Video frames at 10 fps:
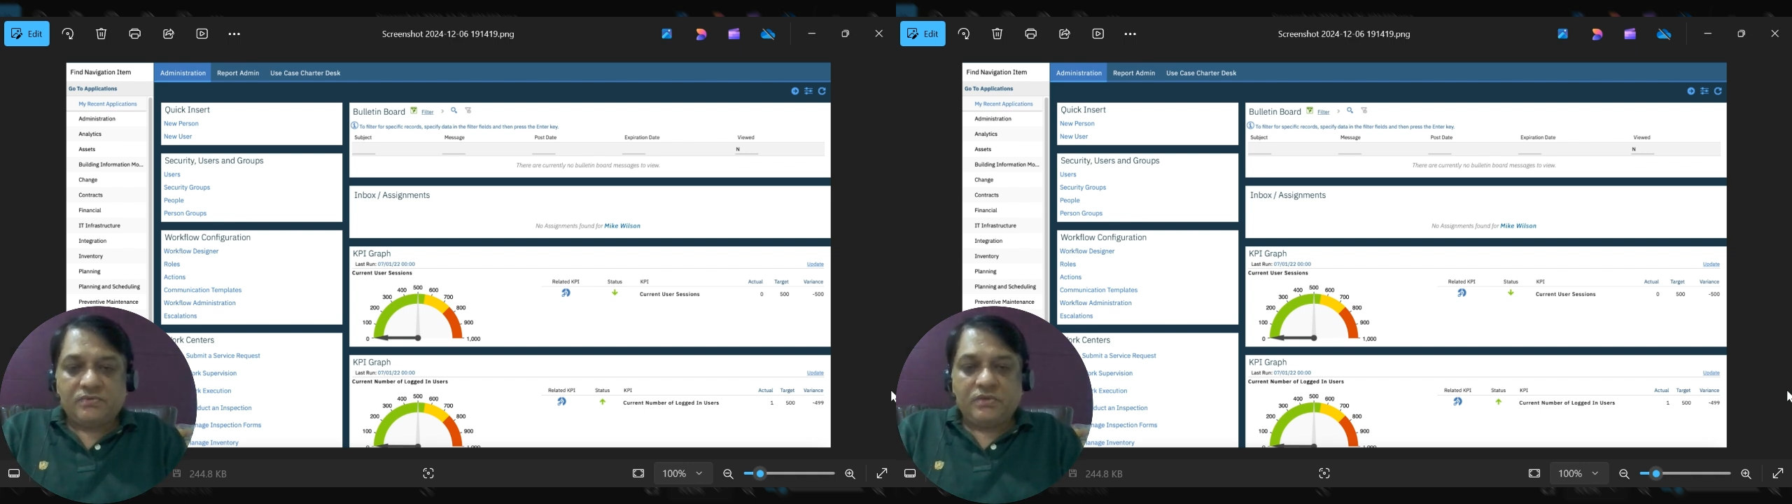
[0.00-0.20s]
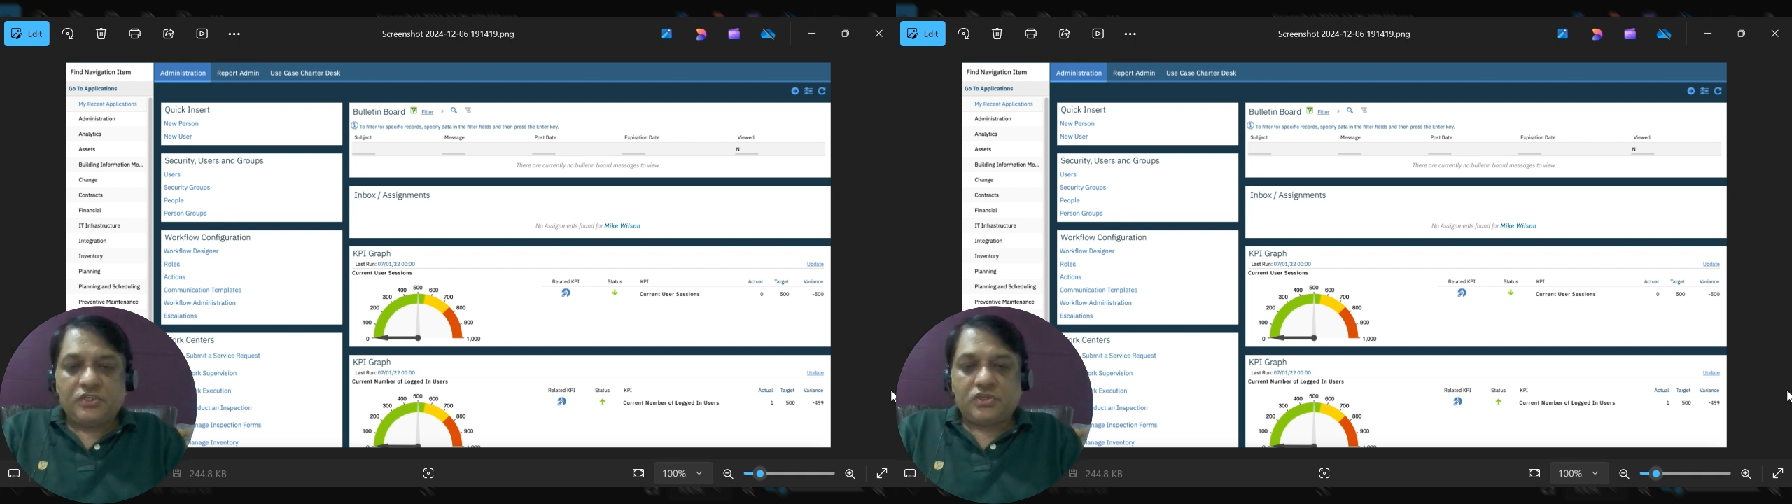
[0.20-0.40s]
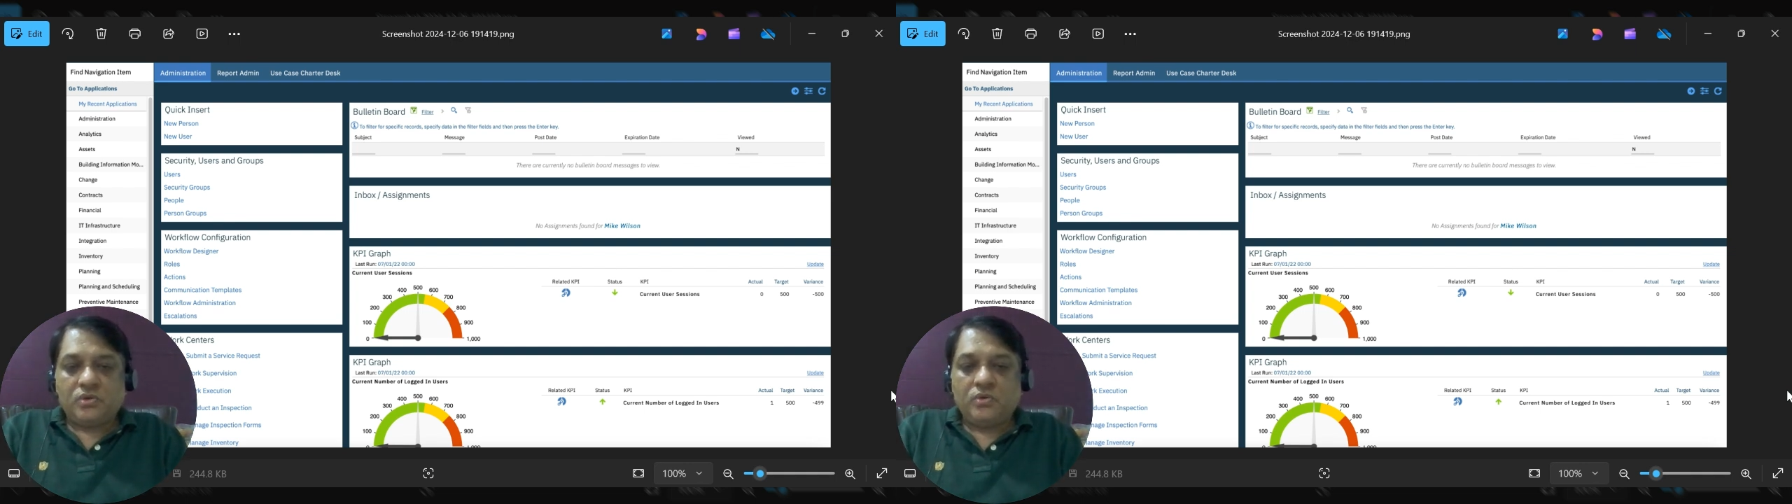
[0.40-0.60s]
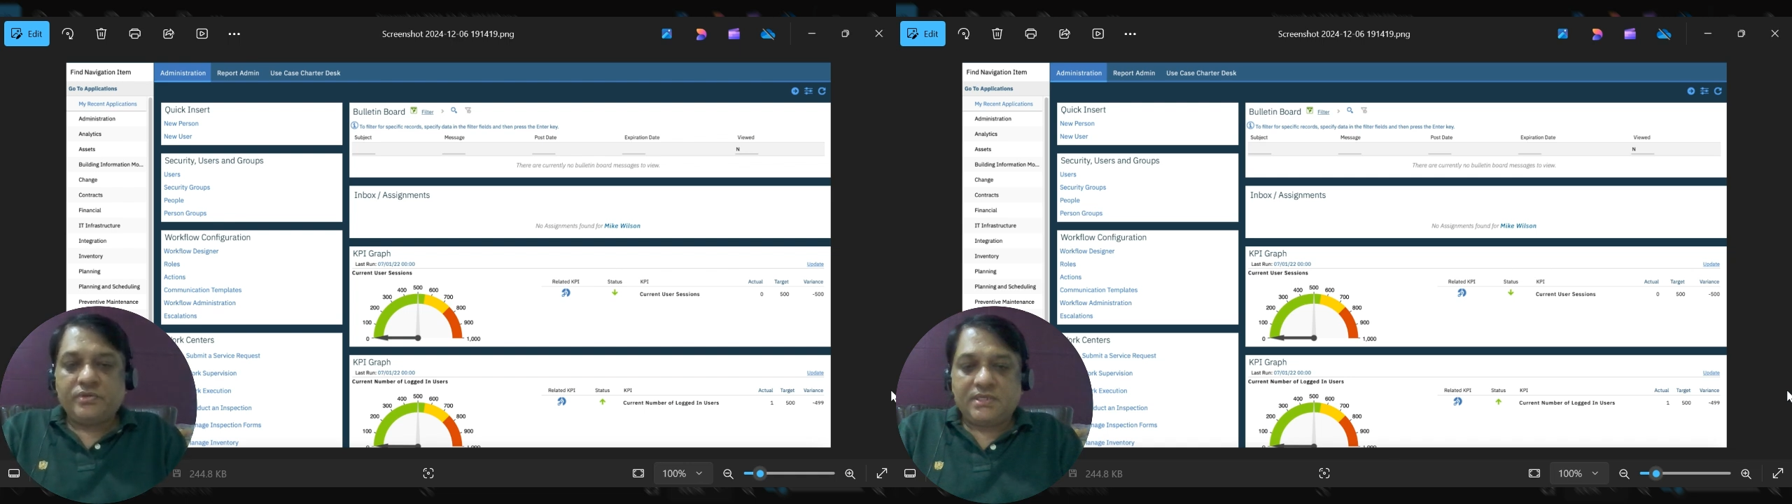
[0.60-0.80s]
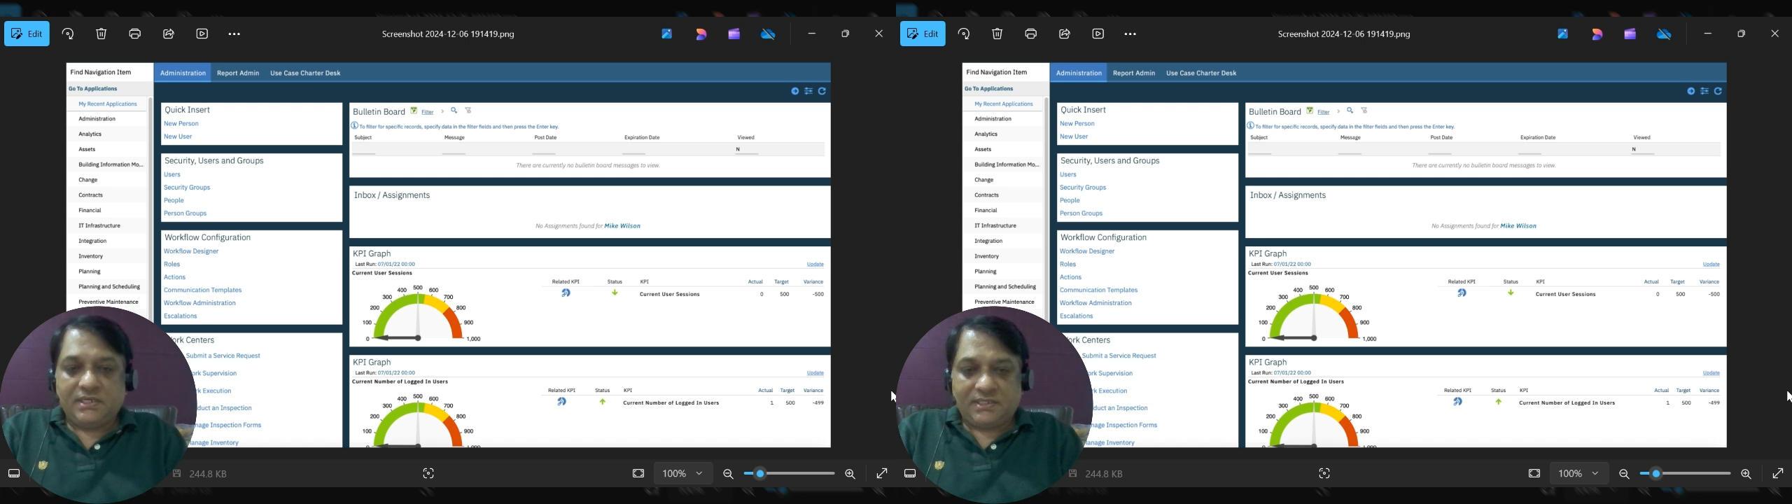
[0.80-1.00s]
which
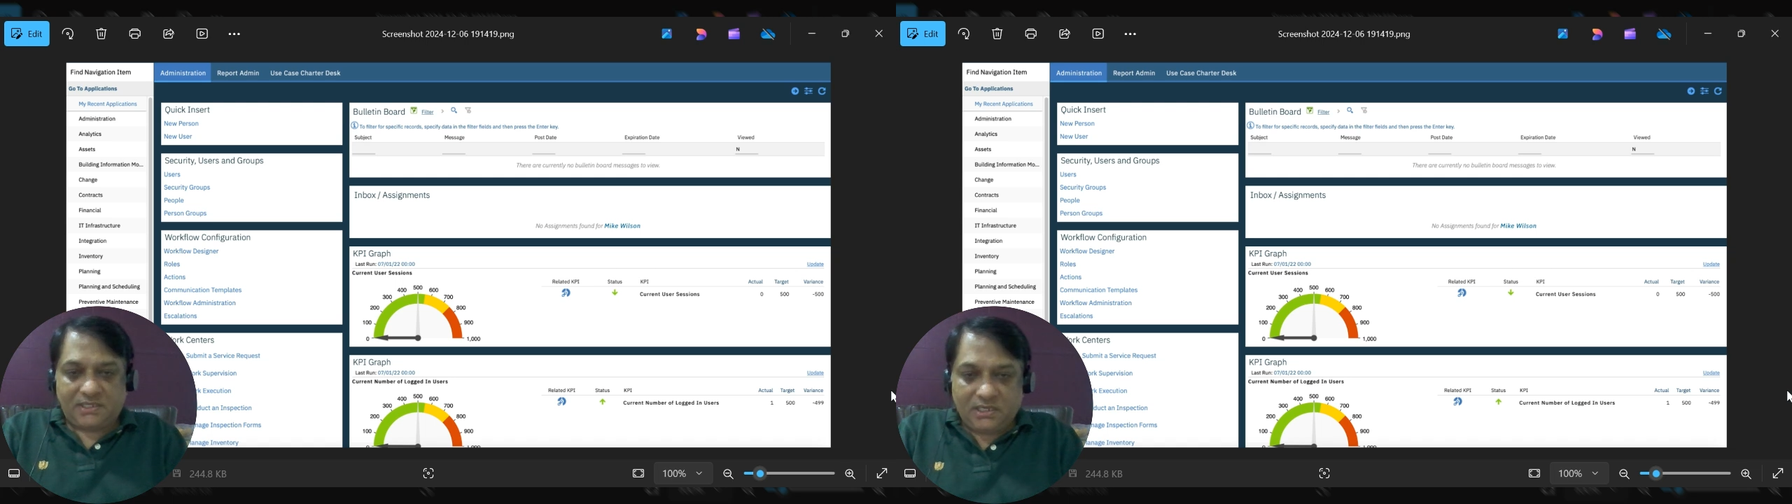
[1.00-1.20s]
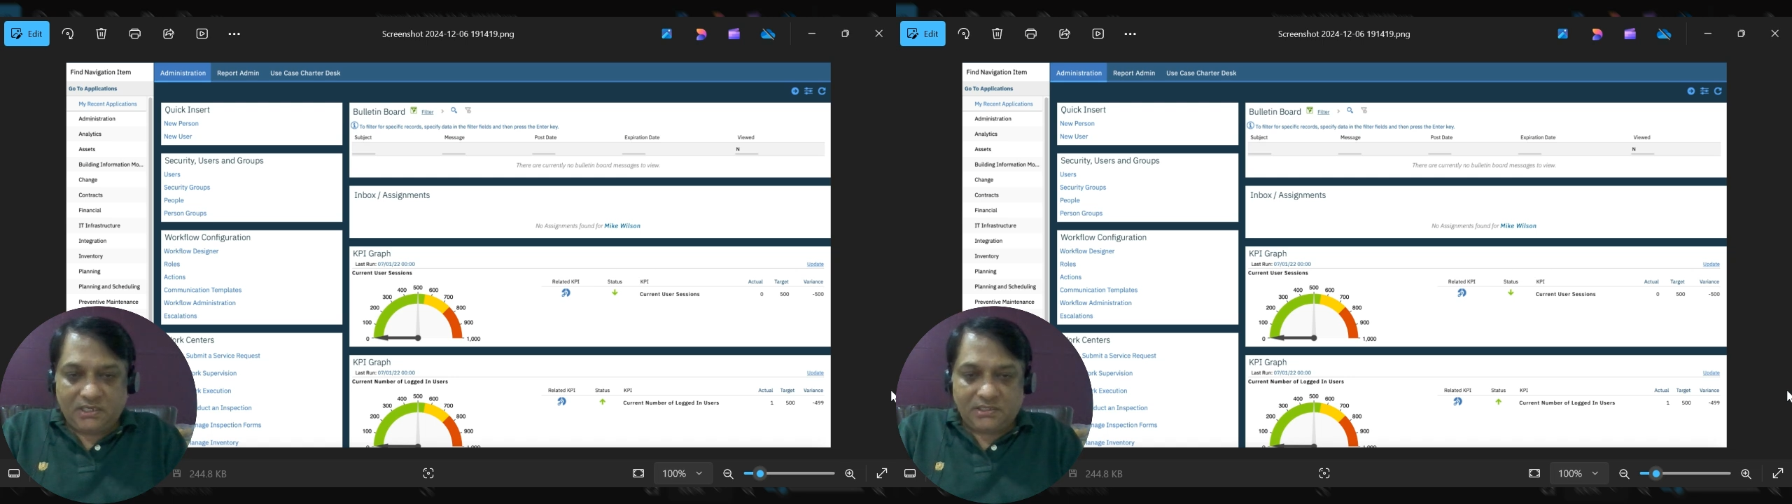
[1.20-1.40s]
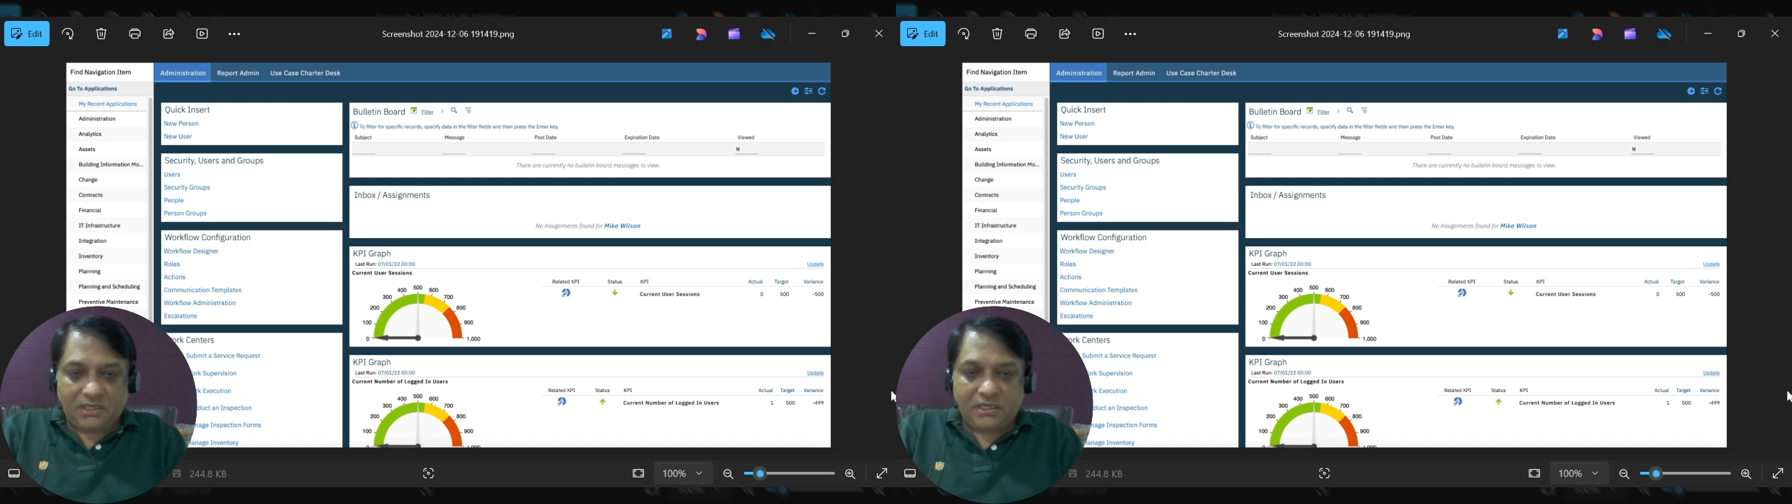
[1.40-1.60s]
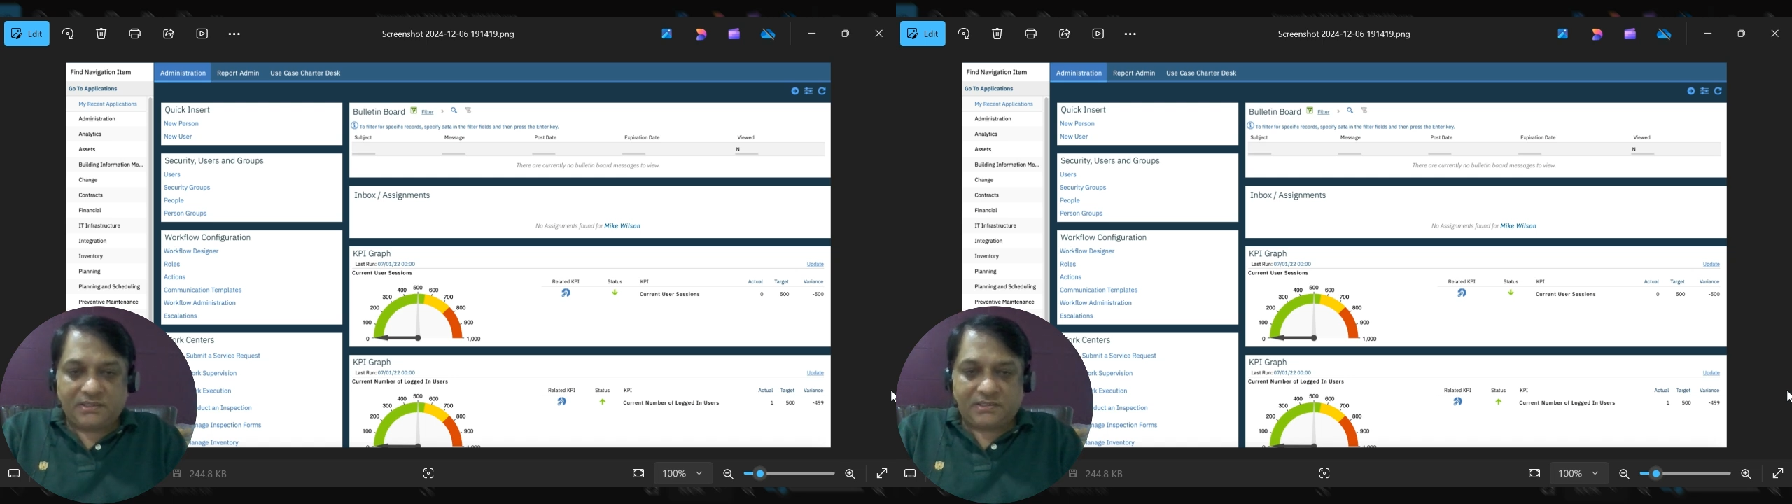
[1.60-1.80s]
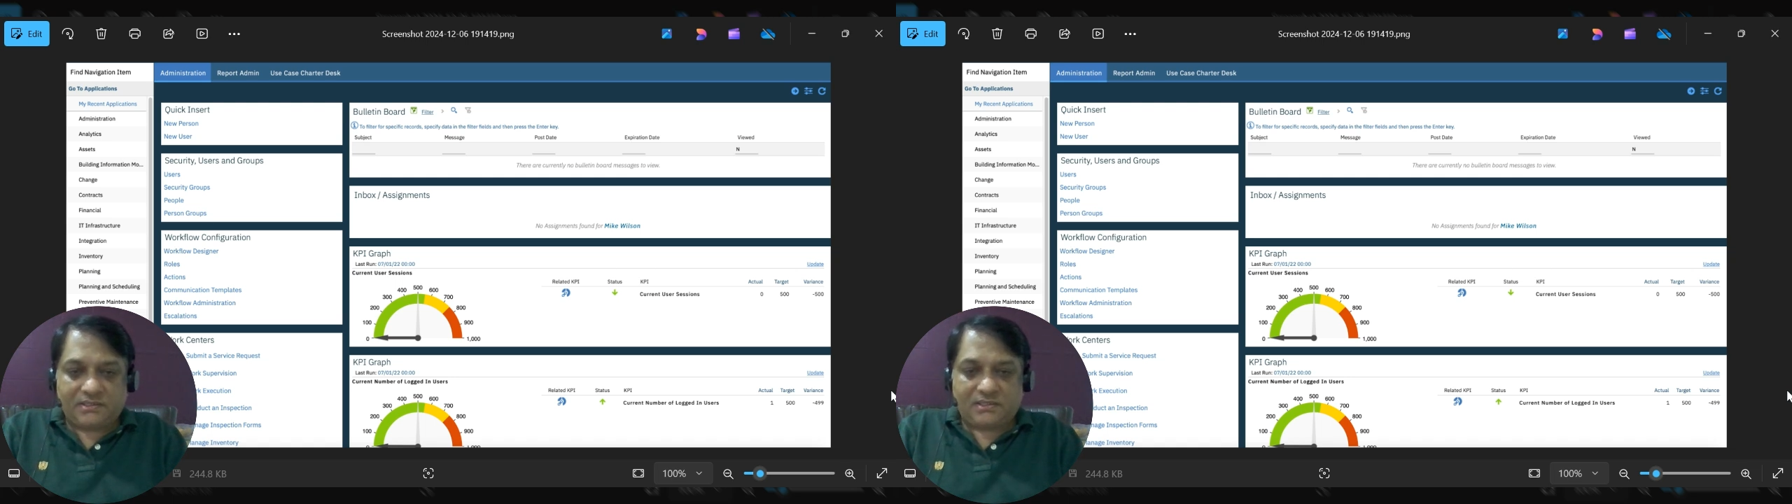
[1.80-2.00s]
shows assigned
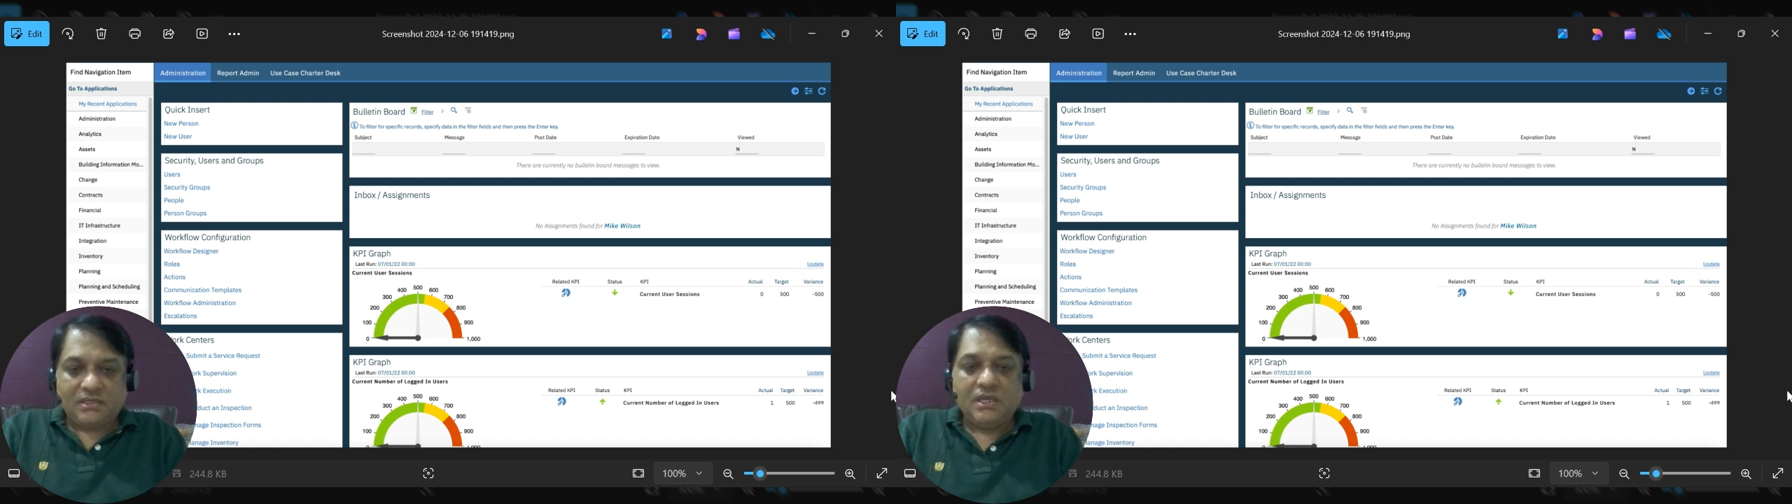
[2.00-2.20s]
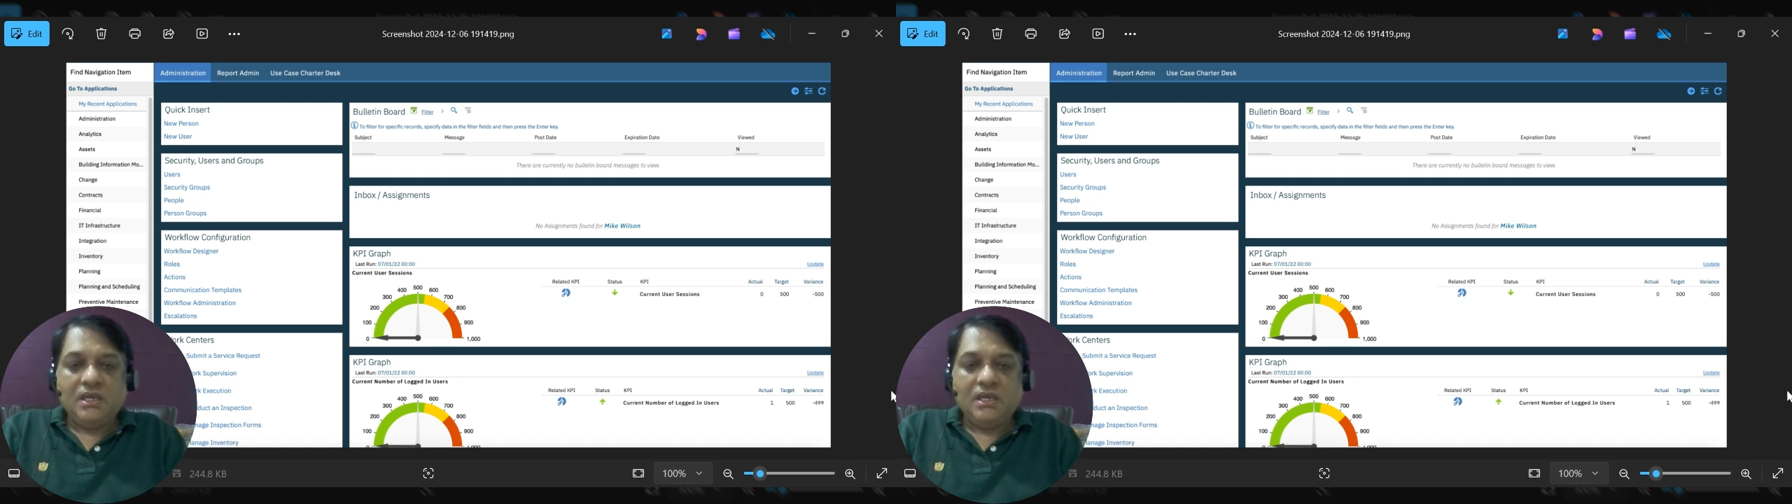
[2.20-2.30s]
tasks